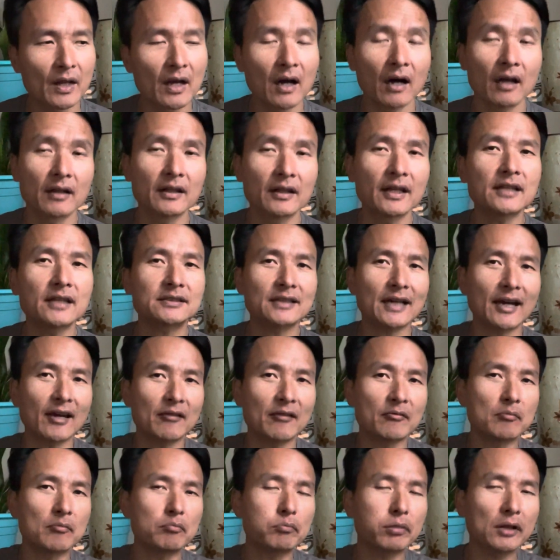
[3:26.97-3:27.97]
Unless I
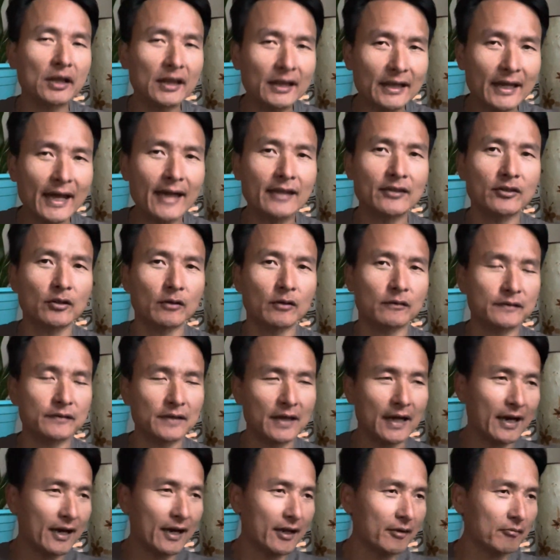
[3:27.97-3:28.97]
have plenty of
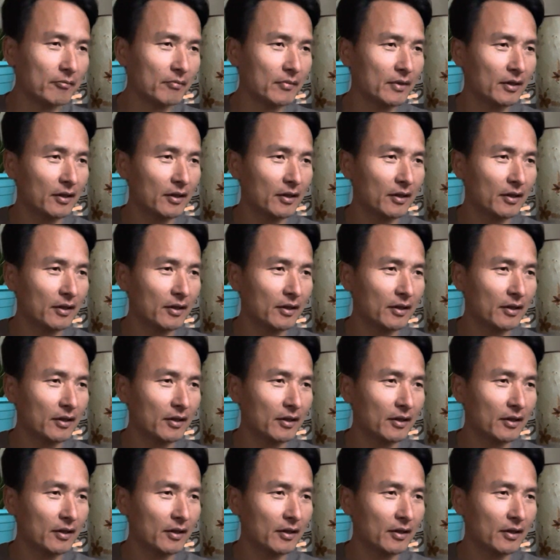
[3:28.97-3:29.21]
time